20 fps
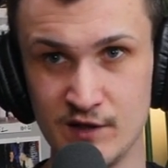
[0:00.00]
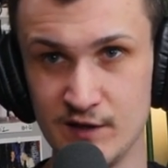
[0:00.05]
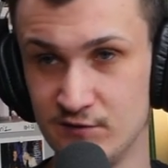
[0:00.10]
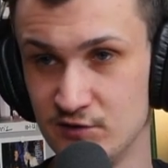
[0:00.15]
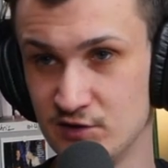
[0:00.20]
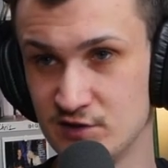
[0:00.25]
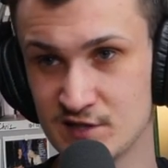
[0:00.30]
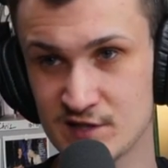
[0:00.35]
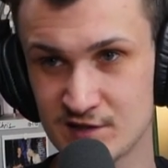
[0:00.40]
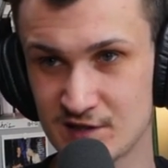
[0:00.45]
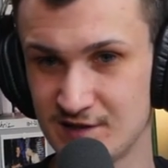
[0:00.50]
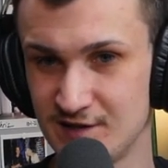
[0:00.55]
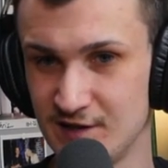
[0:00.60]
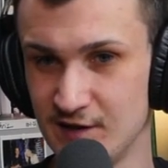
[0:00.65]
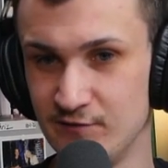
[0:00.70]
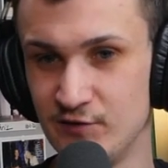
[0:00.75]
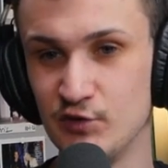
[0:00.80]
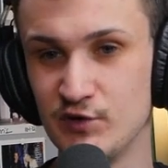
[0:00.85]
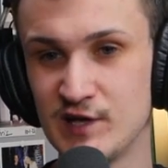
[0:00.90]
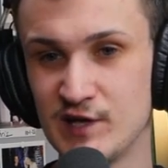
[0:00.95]

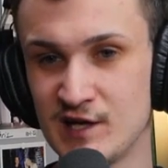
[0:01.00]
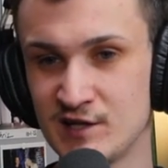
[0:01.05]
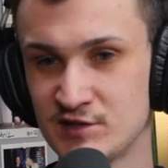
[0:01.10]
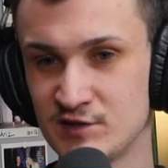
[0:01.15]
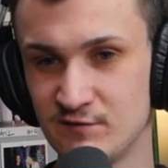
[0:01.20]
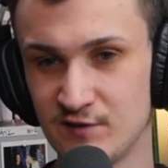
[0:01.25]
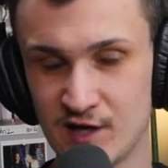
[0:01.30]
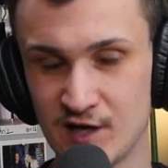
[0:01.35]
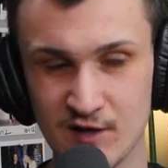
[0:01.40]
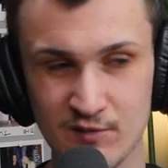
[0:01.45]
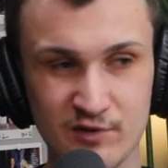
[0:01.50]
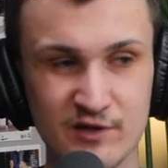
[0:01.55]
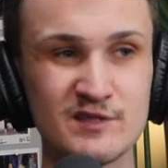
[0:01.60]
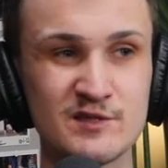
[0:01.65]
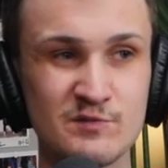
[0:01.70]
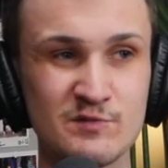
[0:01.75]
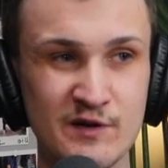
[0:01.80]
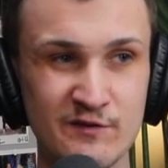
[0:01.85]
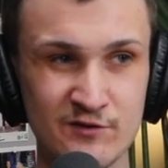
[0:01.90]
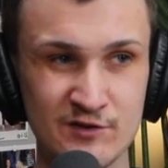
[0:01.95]
If you catch a vibe, like
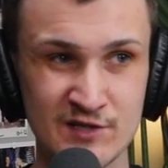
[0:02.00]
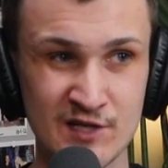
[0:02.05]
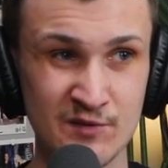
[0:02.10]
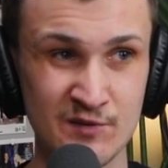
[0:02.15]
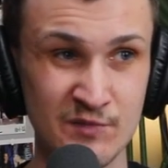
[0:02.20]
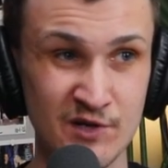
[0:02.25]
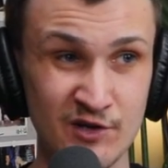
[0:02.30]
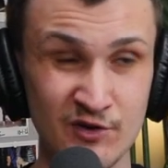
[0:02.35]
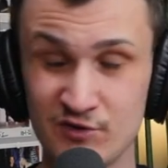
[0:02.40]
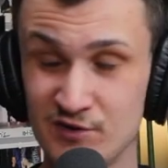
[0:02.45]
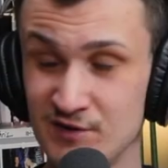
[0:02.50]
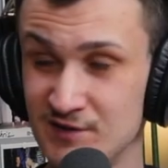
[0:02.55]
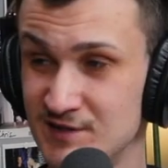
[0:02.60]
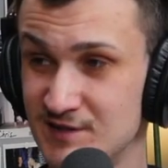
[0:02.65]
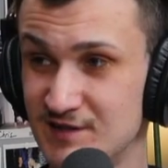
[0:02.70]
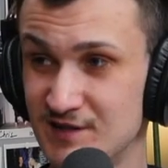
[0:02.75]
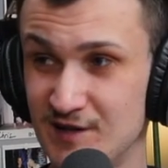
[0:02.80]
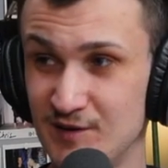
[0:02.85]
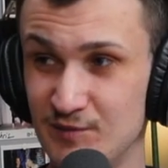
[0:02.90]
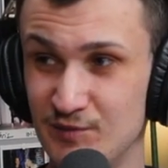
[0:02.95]
this is my first time meeting
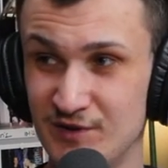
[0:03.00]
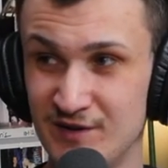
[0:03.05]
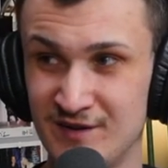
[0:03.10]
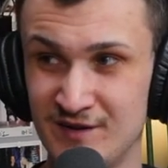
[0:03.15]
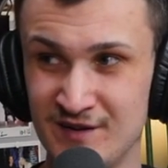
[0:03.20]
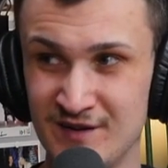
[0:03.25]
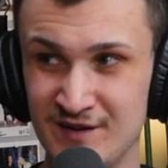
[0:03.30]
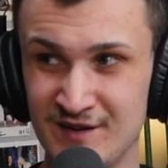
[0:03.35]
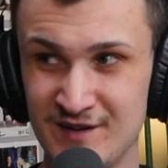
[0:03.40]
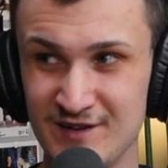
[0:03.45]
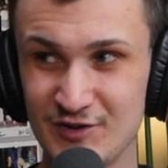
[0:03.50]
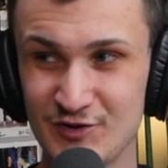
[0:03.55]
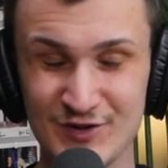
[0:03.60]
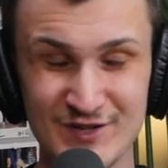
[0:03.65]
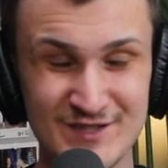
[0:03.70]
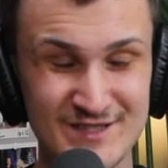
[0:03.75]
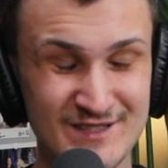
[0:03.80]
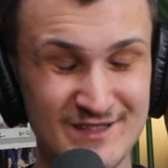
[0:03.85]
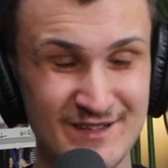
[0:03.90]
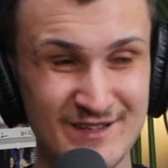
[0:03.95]
Chris, and I bet
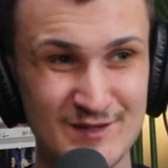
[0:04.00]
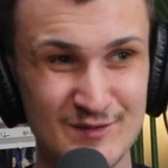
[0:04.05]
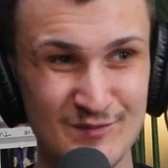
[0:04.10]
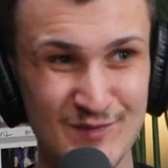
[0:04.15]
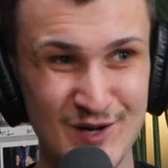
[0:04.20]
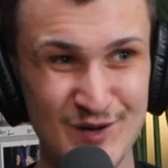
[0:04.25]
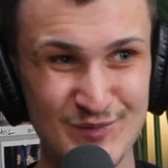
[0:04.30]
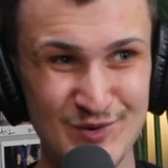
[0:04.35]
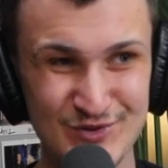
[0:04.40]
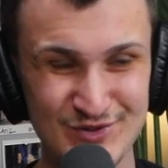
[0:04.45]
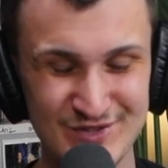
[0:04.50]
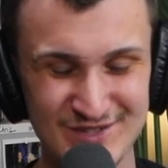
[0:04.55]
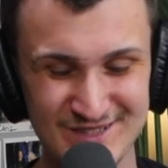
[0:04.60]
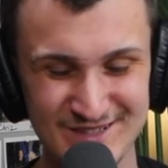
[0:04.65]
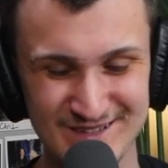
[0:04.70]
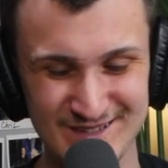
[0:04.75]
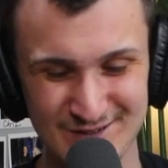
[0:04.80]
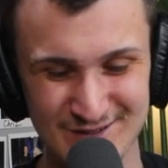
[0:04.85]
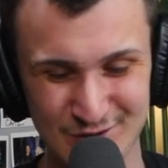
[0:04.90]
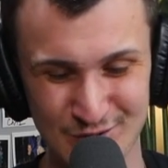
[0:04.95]
Chris likes my
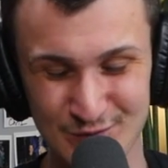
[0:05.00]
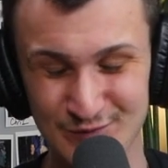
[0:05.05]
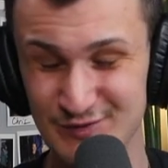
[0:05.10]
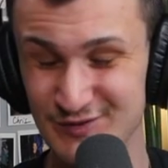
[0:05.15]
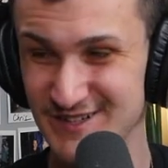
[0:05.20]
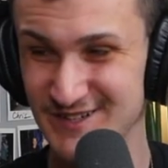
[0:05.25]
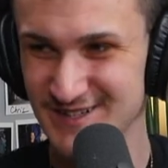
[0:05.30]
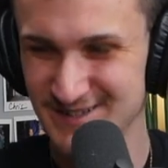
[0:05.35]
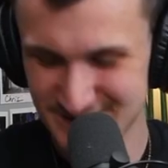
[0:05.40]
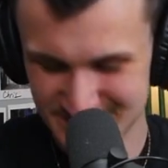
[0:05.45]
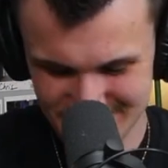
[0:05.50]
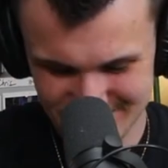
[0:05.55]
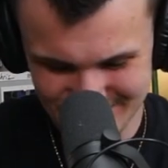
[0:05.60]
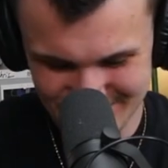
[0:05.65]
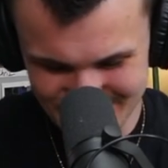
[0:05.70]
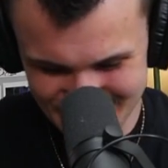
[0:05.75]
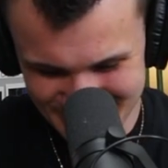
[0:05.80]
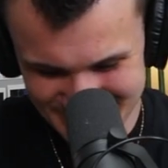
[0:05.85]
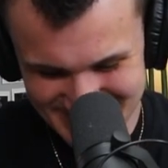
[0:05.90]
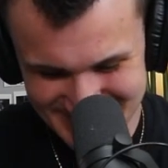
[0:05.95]
music, hopefully.
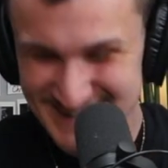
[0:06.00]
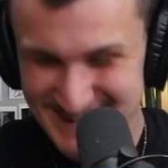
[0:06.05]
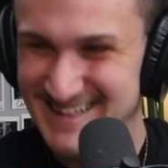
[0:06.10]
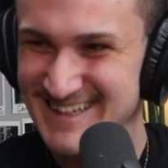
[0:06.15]
It's